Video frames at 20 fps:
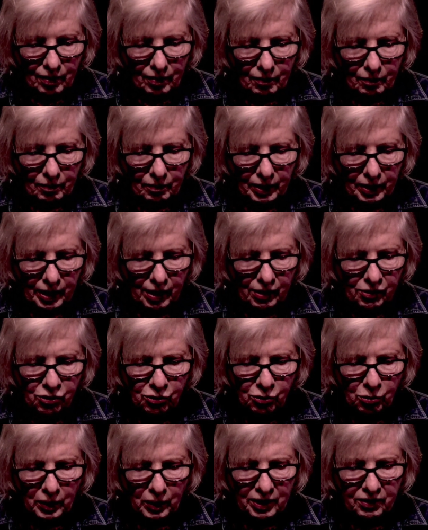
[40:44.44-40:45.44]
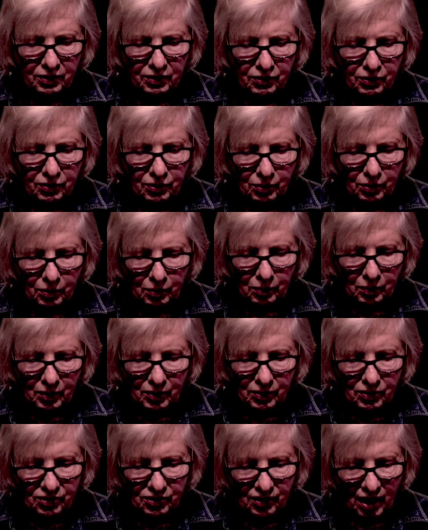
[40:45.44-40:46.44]
PS 22,
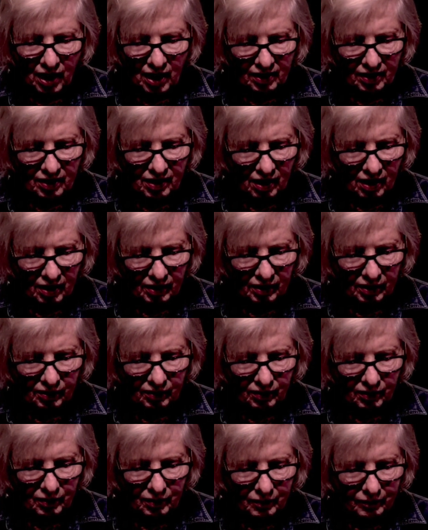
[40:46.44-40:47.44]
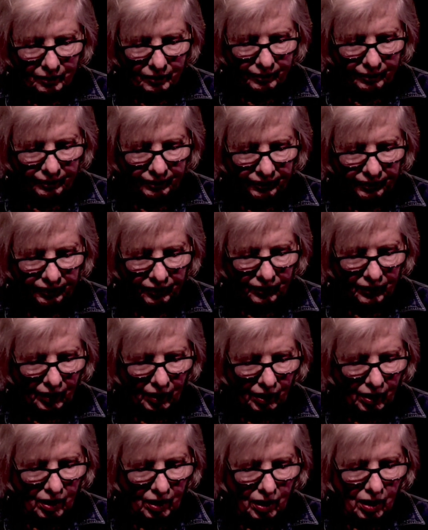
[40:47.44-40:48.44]
Staten Island.
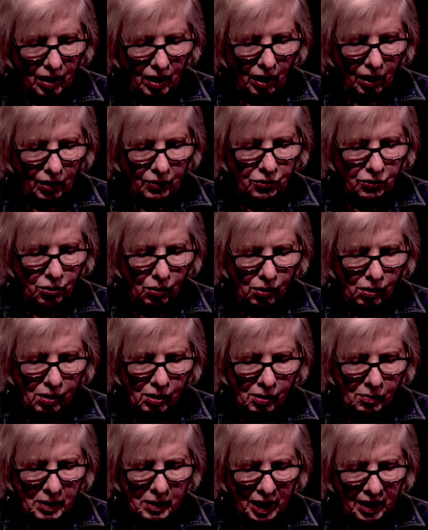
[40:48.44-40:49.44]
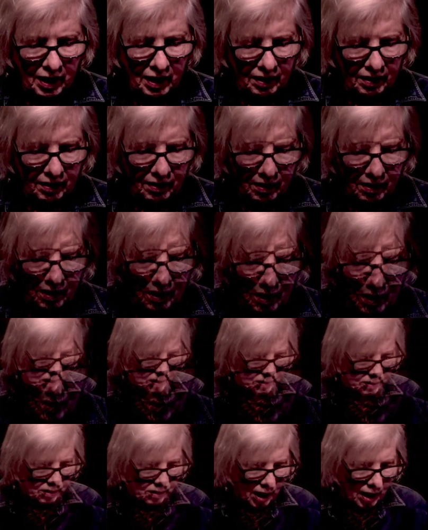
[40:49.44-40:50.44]
A tall man
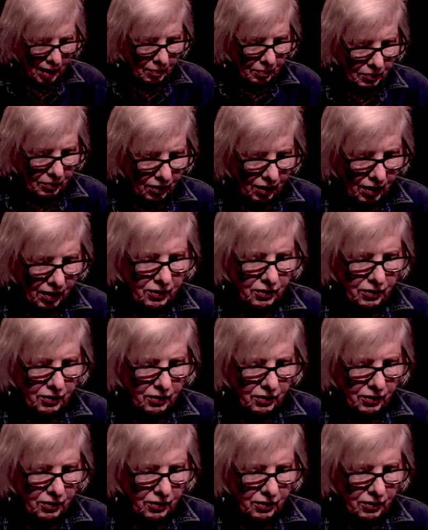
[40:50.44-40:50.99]
tapped on the